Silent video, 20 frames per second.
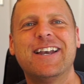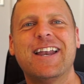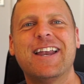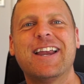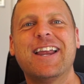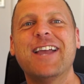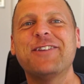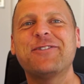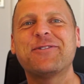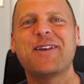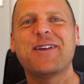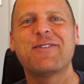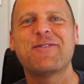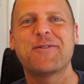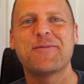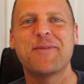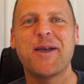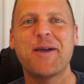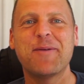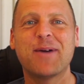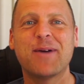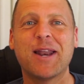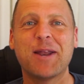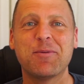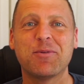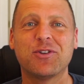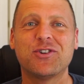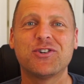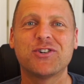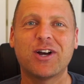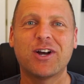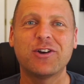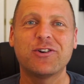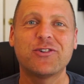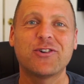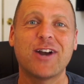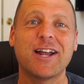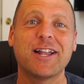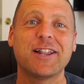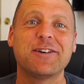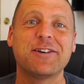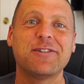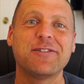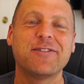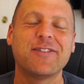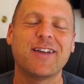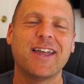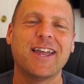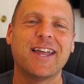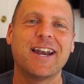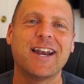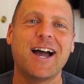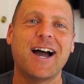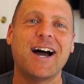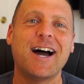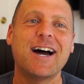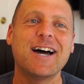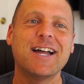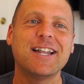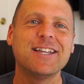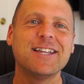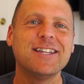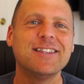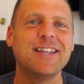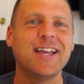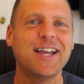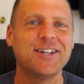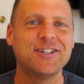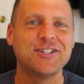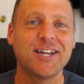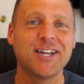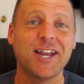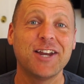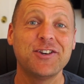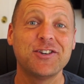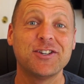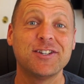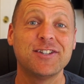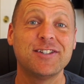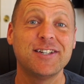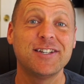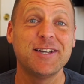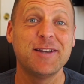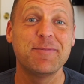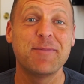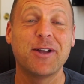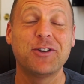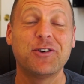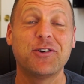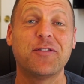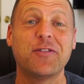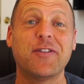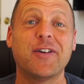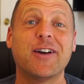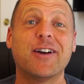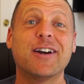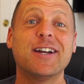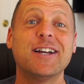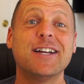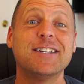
In case we haven't met, my name is Josh Ratliff, and I lead the education team at Trifera,